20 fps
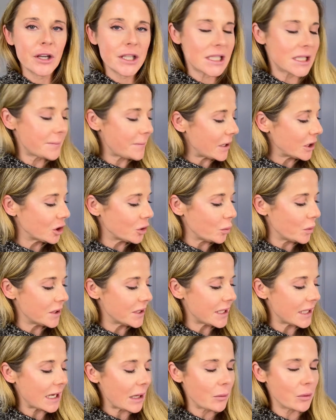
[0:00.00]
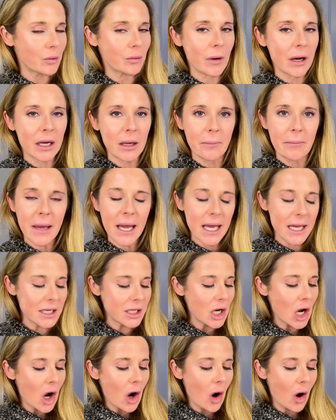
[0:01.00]
special ones that I would
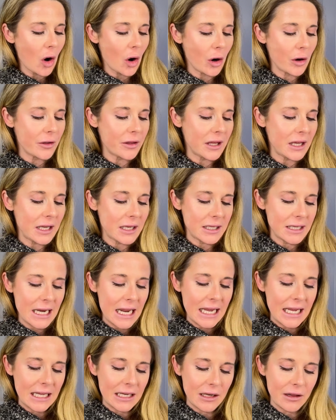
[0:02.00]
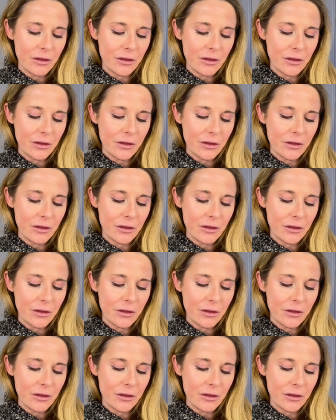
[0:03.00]
recommend are the Naked and